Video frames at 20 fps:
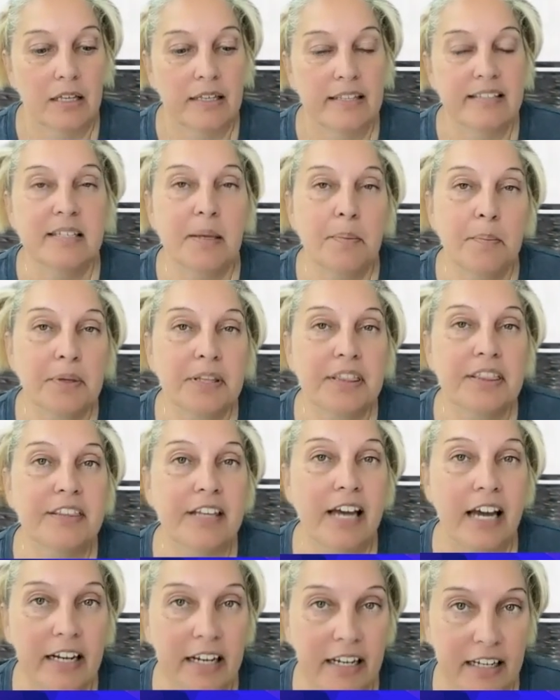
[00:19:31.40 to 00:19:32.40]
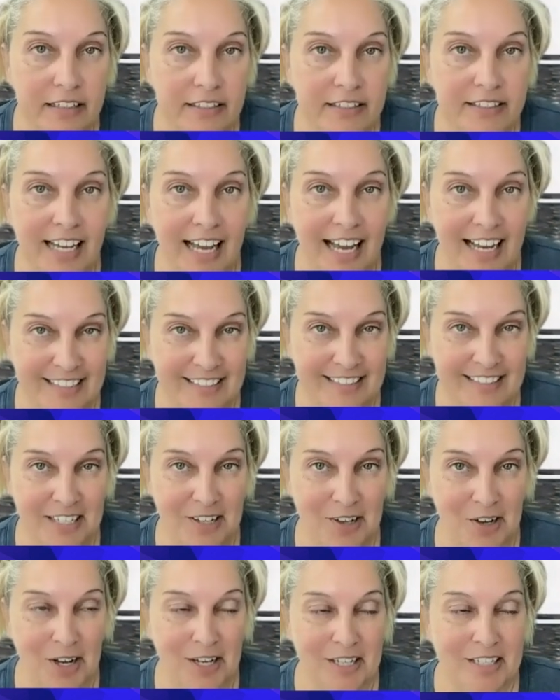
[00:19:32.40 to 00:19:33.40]
sympathetic to
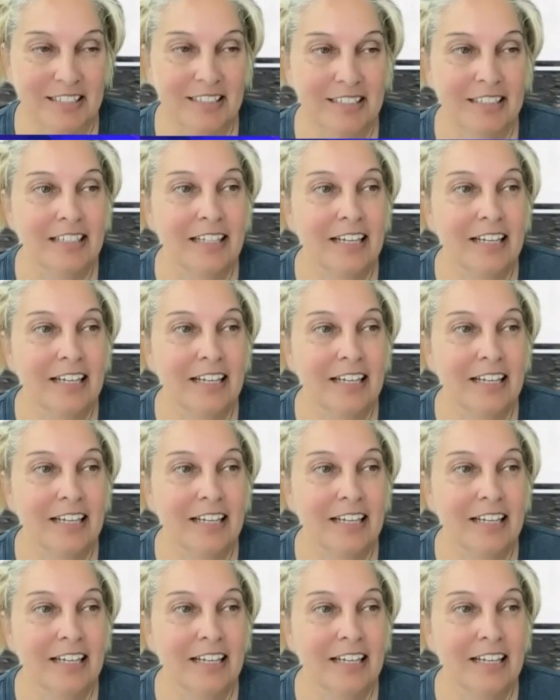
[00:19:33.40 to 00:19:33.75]
Action,